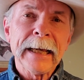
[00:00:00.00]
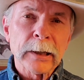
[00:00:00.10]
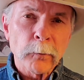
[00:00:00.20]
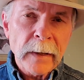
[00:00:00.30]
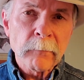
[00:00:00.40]

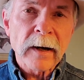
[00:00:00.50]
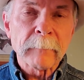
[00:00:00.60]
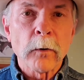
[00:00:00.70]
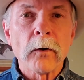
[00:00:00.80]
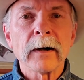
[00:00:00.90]
and we want
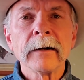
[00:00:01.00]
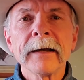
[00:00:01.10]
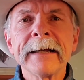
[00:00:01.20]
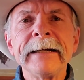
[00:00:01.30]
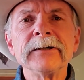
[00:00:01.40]
more.
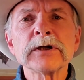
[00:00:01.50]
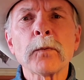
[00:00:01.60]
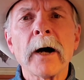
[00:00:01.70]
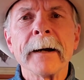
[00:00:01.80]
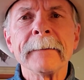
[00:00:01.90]
And here's
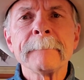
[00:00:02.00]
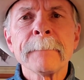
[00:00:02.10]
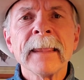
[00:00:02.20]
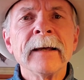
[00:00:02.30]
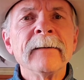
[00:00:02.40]
why.
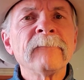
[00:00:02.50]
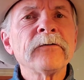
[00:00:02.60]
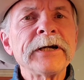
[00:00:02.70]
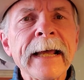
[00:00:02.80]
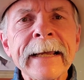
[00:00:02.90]
For
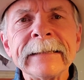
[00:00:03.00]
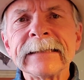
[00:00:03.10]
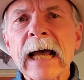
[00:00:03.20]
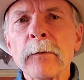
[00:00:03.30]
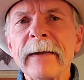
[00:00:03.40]
decades
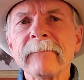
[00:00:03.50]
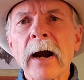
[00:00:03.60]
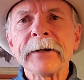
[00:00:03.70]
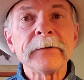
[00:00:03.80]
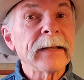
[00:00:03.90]
now, we've
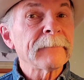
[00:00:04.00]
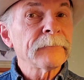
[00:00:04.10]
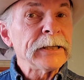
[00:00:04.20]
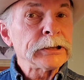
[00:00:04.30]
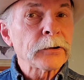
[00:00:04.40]
argued that
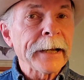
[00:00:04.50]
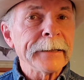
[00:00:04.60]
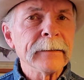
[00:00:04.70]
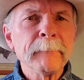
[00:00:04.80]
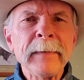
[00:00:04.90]
free
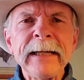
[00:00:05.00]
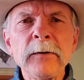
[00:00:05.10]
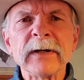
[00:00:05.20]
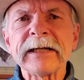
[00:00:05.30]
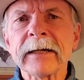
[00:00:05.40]
trade, meaning
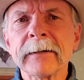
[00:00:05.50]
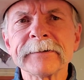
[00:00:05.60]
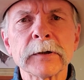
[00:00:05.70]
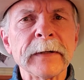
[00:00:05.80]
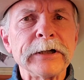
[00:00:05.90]
when
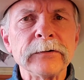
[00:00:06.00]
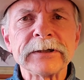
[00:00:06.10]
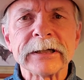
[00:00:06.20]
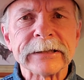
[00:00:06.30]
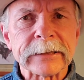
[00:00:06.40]
tariffs are
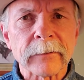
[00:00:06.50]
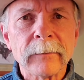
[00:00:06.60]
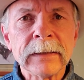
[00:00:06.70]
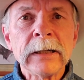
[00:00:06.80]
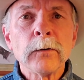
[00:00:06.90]
reduced to zero,
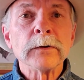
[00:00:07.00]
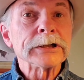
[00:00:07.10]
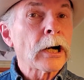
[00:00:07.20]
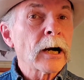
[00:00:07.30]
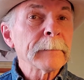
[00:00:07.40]

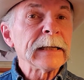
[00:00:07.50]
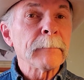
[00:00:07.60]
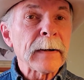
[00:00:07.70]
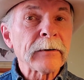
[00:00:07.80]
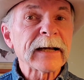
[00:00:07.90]
was harming
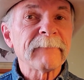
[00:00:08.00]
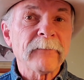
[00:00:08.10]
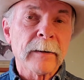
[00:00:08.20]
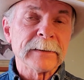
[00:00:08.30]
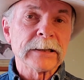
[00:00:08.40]
American
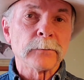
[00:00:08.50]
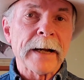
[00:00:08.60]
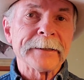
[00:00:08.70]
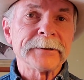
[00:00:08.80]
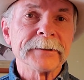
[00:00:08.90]
farmers and
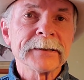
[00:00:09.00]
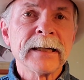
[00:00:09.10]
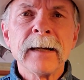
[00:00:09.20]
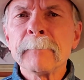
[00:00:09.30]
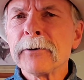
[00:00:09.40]
ranchers,
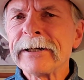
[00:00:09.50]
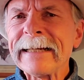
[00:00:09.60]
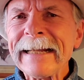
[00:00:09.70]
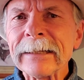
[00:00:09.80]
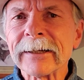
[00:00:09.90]

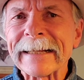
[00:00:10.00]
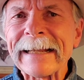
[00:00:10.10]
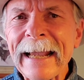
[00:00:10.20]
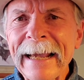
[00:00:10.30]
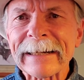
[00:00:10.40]
particularly
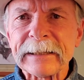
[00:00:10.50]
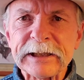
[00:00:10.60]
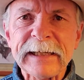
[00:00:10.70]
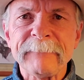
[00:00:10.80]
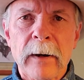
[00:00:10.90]
cattle and
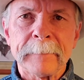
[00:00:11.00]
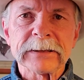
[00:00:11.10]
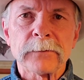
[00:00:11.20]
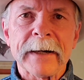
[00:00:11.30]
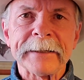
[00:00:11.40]
sheep
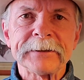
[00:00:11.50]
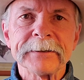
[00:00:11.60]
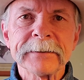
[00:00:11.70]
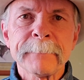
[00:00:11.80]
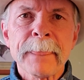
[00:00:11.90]
farmers and
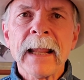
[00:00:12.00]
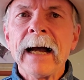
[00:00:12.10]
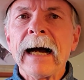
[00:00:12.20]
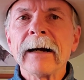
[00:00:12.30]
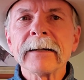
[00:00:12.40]
ranchers.
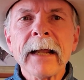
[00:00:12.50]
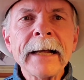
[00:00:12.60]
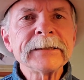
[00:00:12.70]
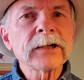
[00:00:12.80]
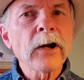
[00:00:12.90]
Our
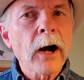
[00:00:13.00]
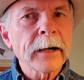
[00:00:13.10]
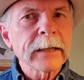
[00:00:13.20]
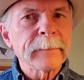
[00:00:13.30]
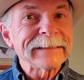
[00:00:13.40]
logical
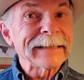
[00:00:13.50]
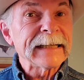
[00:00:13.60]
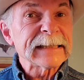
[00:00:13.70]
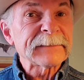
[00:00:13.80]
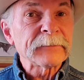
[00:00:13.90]
arguments
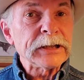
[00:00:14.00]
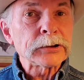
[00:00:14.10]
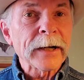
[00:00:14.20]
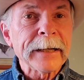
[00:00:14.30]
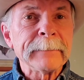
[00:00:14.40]
against free
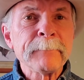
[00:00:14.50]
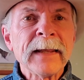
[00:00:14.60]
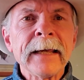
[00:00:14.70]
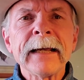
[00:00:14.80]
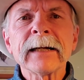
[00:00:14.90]
trade
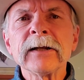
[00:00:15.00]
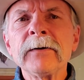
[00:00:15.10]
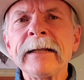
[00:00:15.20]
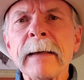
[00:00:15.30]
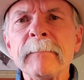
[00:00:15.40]

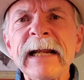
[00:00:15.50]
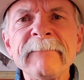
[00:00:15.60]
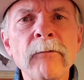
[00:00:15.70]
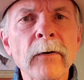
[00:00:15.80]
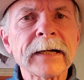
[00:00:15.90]
included that many
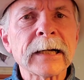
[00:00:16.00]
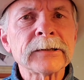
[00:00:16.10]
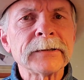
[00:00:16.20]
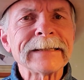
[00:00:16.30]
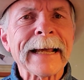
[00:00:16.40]
foreign
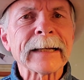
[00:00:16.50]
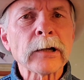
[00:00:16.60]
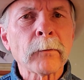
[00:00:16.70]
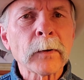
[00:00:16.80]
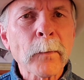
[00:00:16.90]
countries had
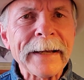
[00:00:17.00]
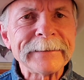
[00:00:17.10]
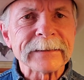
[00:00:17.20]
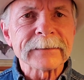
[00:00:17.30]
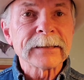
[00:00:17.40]
lower
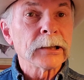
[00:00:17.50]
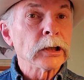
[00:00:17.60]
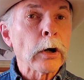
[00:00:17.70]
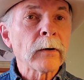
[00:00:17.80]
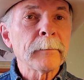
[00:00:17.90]
wages,
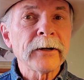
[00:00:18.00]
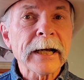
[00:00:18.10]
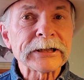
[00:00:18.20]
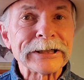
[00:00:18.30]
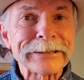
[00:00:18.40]
lower
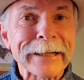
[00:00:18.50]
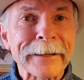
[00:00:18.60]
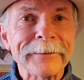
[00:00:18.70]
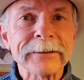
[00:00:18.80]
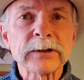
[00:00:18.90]
production
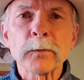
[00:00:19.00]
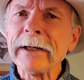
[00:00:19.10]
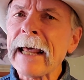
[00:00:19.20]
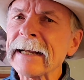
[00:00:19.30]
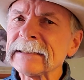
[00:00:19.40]
standards,
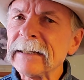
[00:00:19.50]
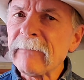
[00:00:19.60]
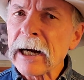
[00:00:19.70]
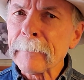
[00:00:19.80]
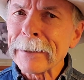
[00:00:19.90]
relaxed
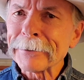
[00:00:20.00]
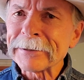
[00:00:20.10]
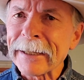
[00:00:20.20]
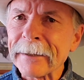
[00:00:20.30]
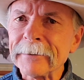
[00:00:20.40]
environmental
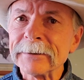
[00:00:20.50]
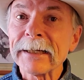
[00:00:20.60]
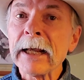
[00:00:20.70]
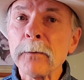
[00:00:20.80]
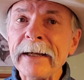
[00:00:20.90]

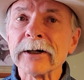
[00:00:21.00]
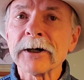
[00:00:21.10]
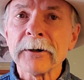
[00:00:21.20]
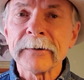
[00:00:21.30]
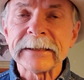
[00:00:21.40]
standards, and weaker
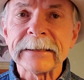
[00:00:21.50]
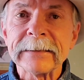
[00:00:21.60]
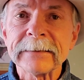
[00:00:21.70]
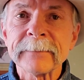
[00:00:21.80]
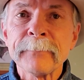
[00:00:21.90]

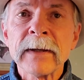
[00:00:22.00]
currencies.